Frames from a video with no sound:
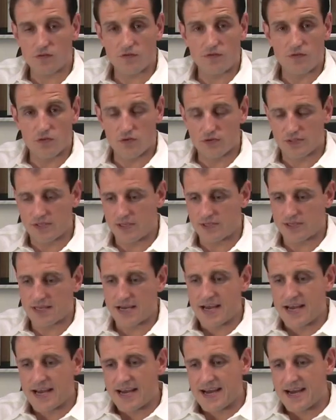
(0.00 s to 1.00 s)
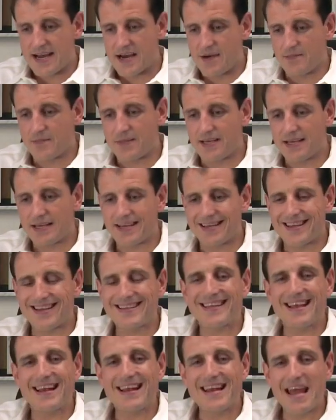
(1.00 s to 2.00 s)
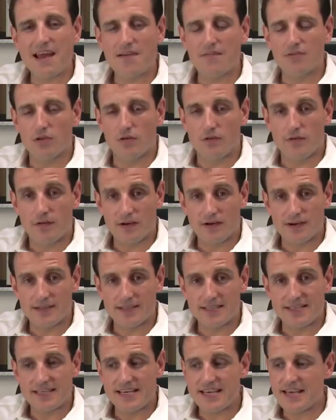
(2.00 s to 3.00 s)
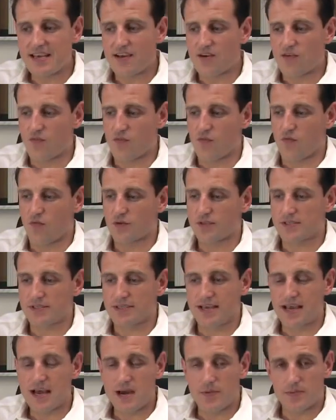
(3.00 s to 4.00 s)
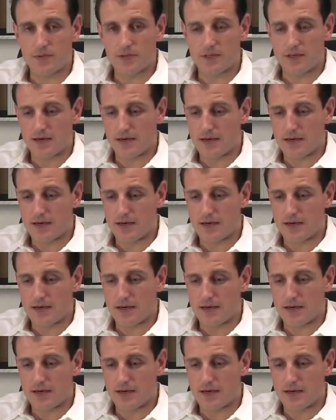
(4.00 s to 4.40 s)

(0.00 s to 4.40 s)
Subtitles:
on fuel cells. The level of R&D was kept